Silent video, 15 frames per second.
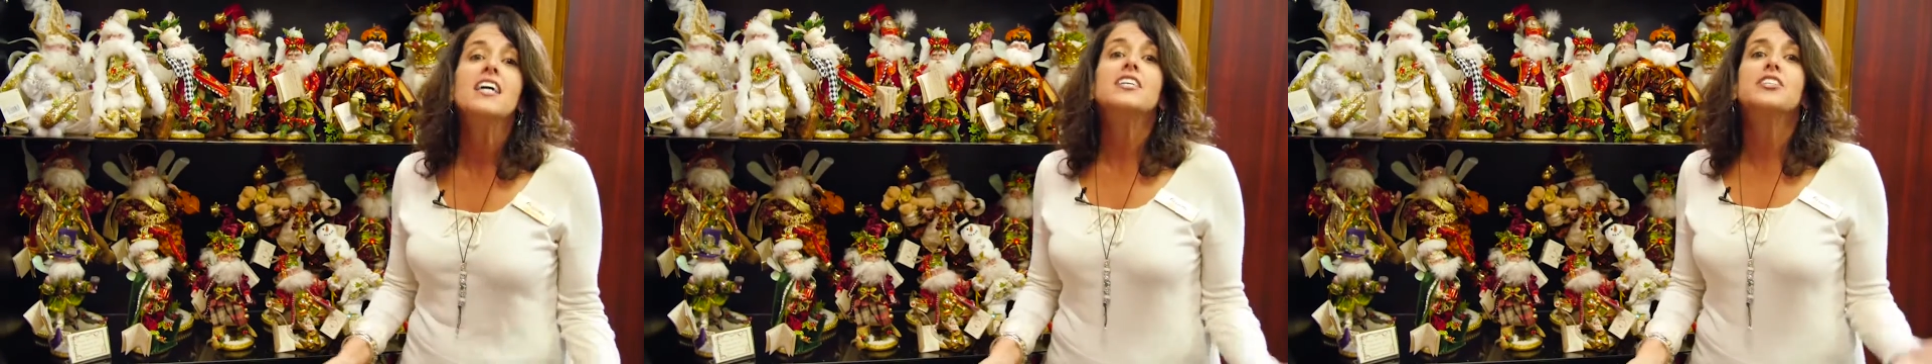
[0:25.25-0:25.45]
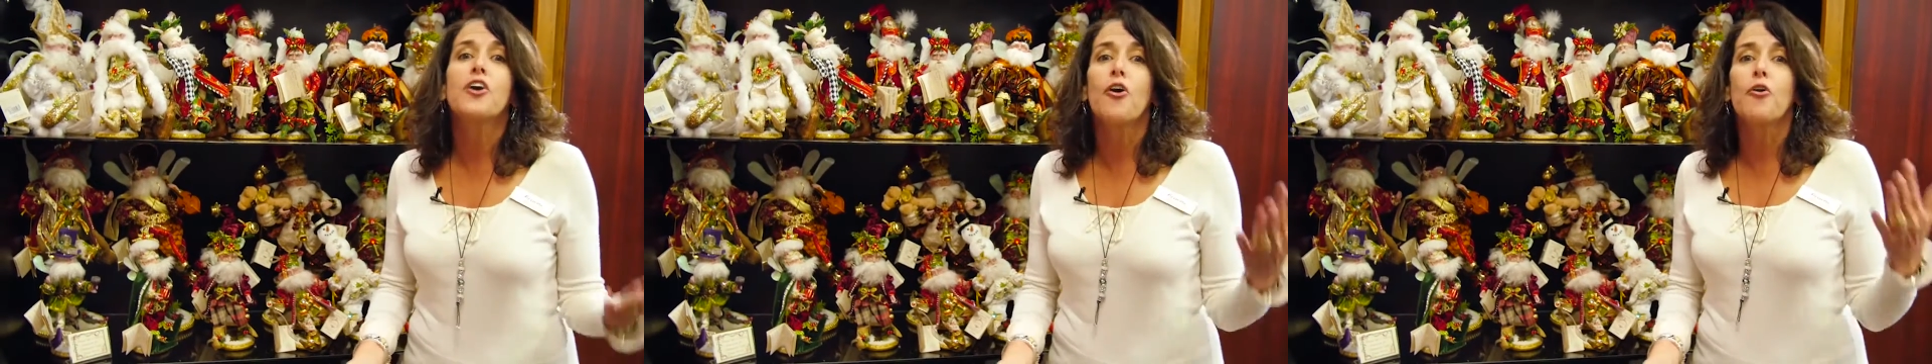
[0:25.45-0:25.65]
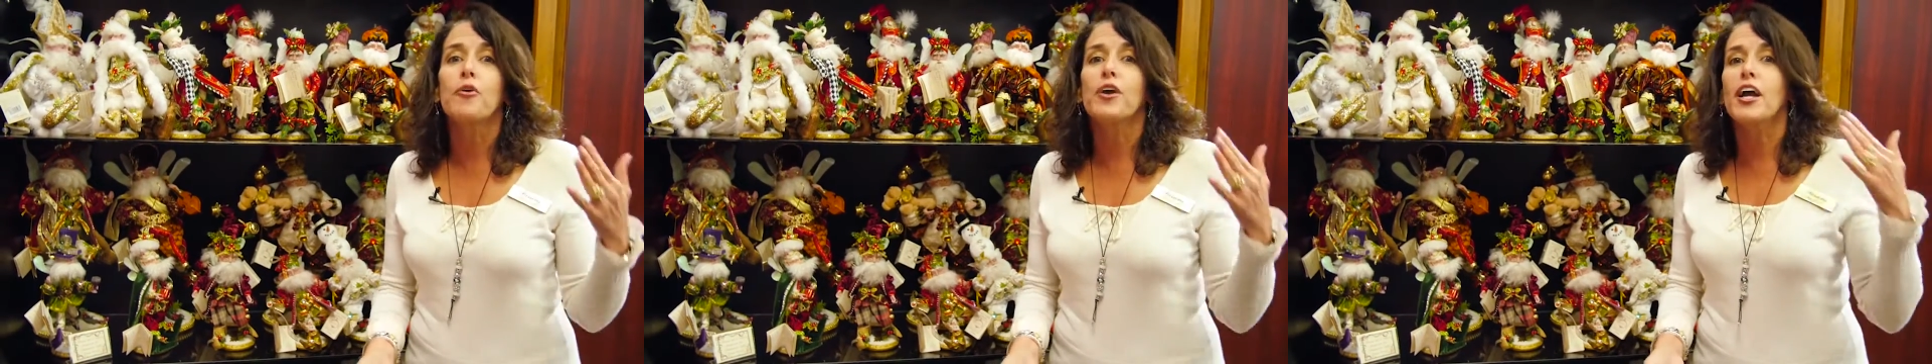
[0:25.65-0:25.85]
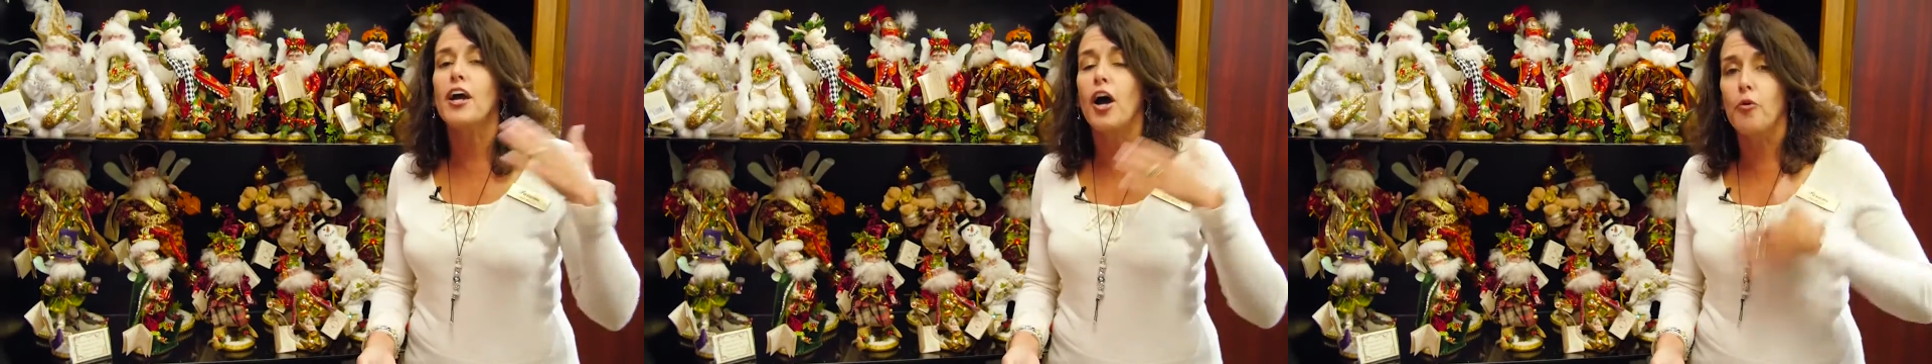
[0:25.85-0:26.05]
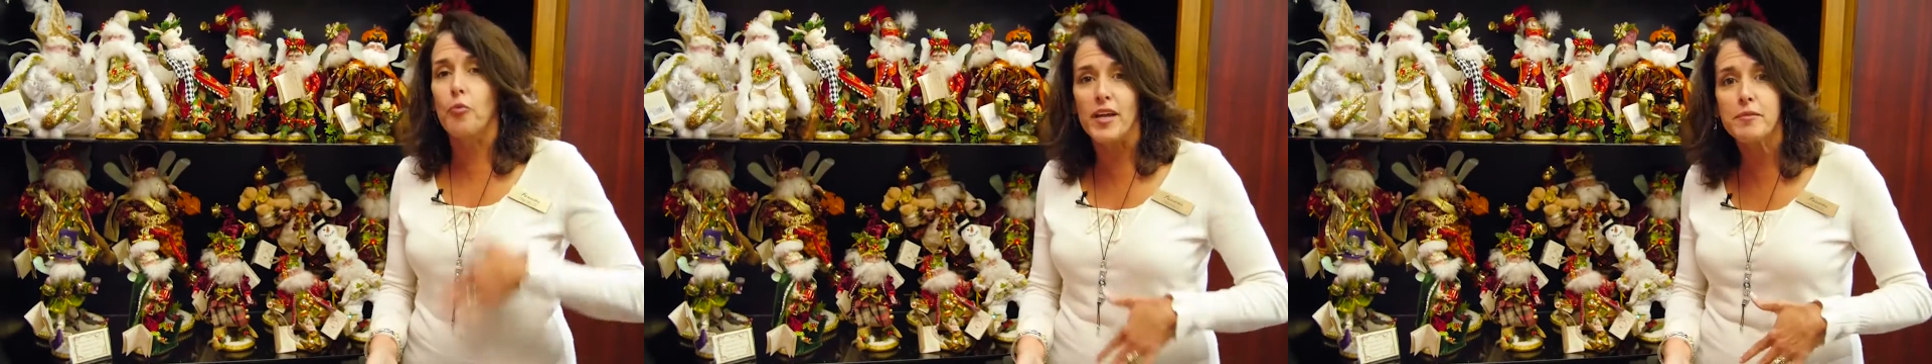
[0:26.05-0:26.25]
So
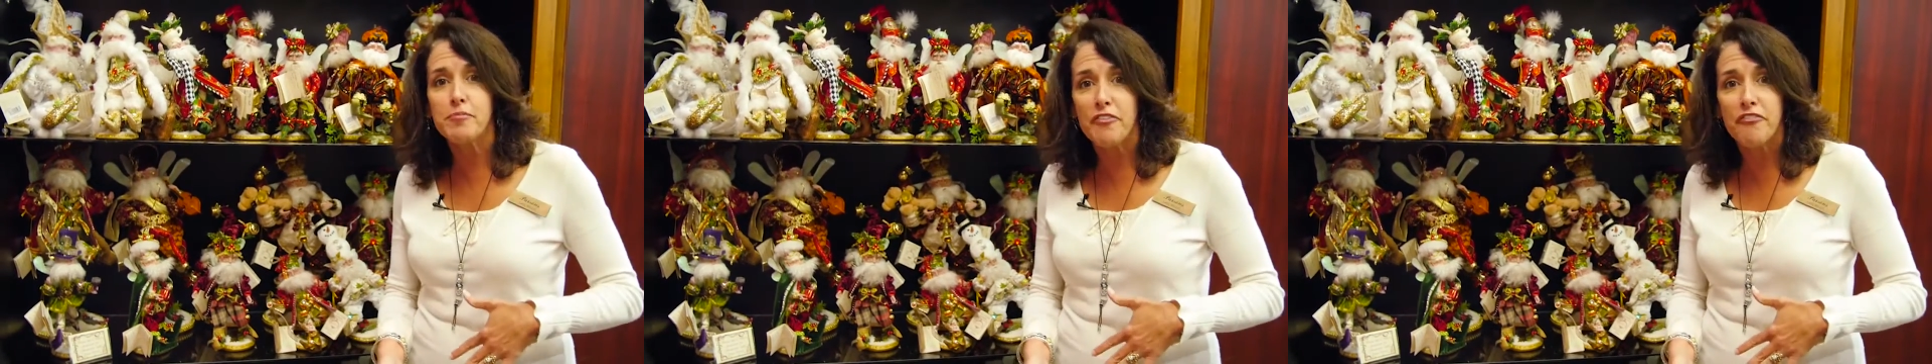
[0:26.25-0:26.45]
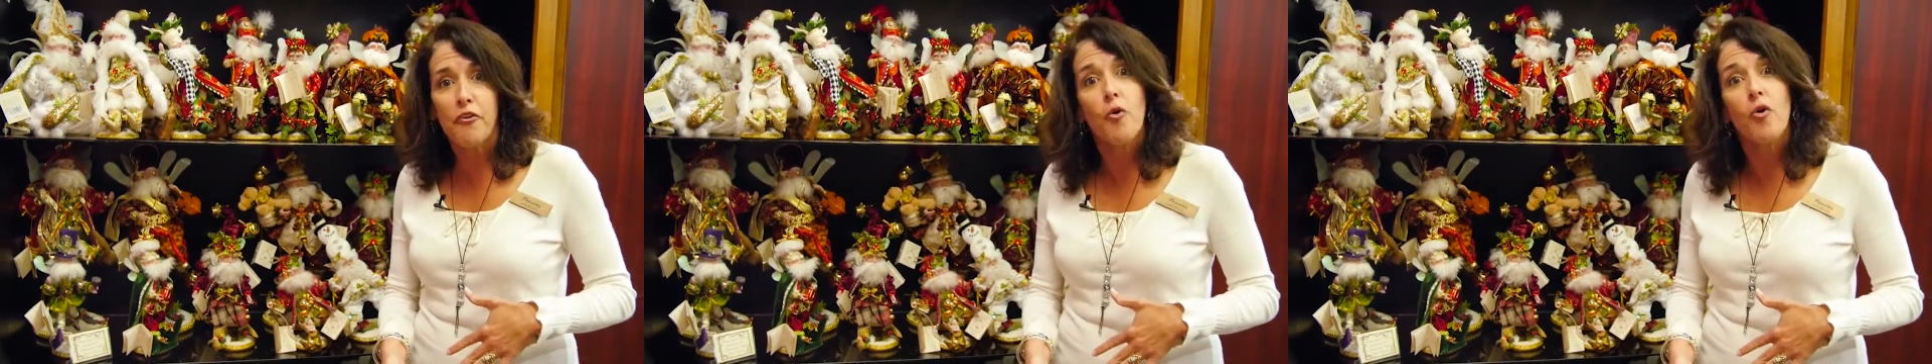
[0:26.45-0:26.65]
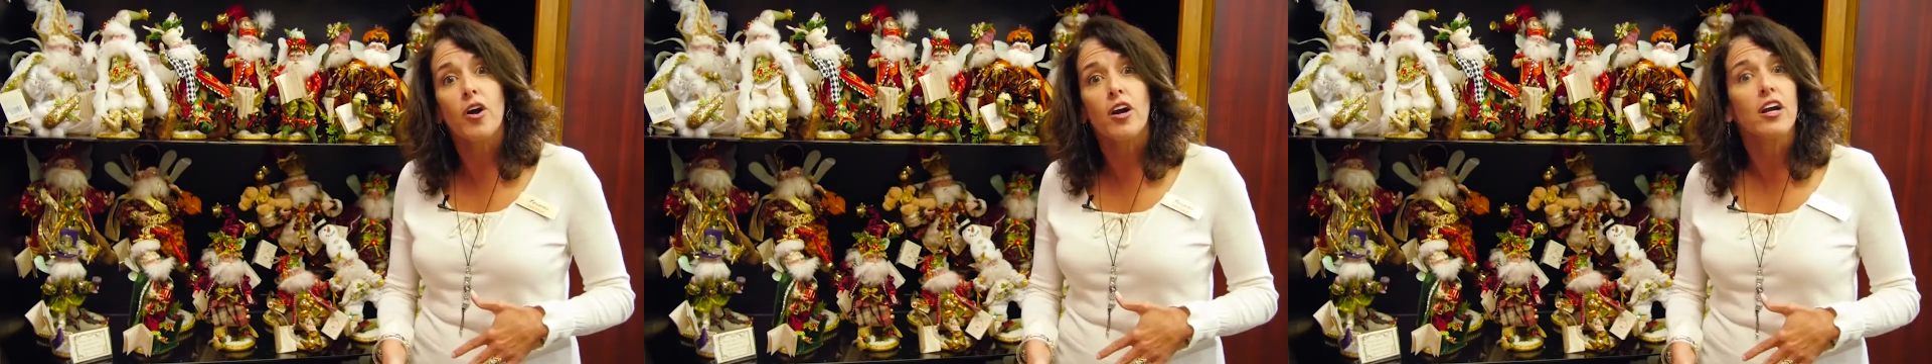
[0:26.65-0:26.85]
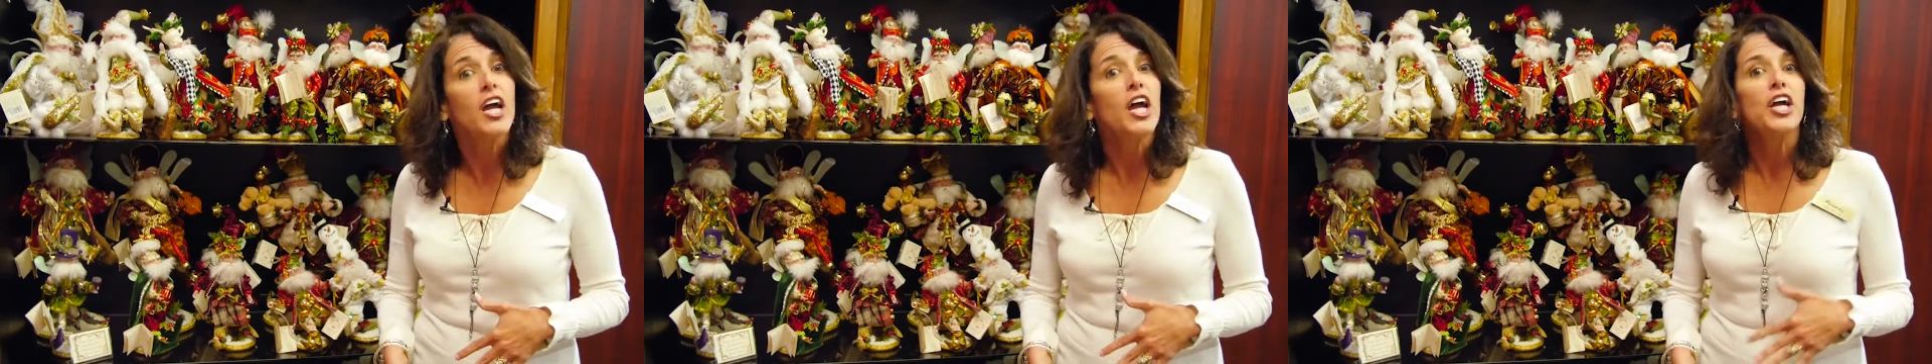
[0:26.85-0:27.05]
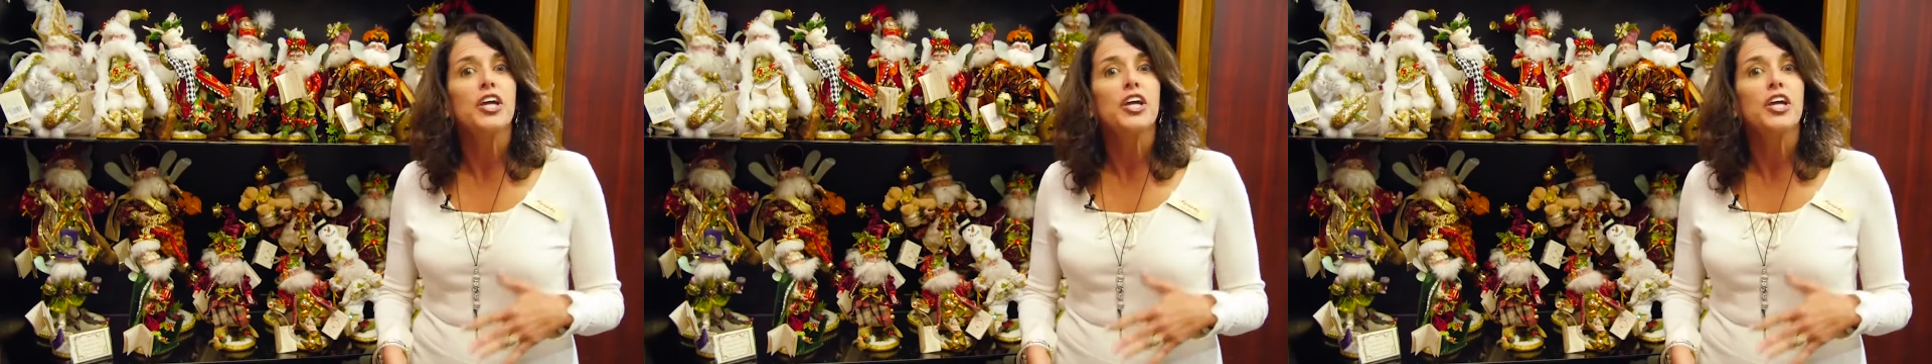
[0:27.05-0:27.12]
a week before,